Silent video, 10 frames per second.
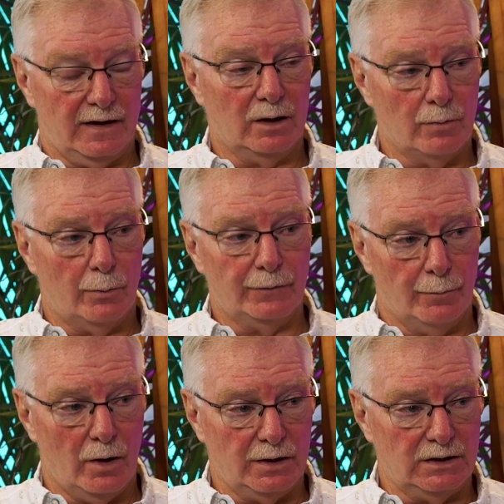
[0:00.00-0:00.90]
they come up with
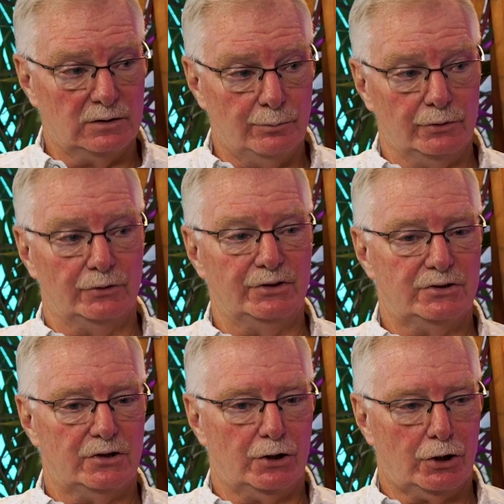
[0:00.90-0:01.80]
the money to build
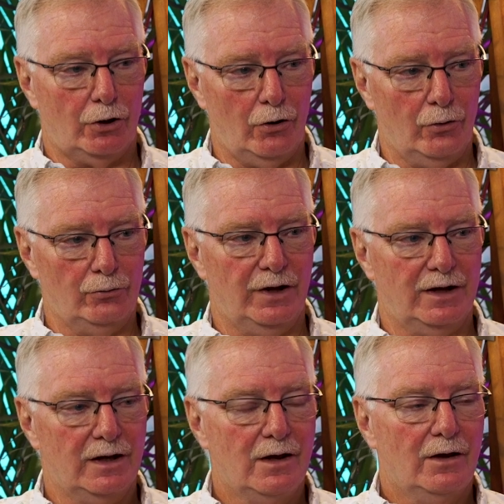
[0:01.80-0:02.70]
it to the code that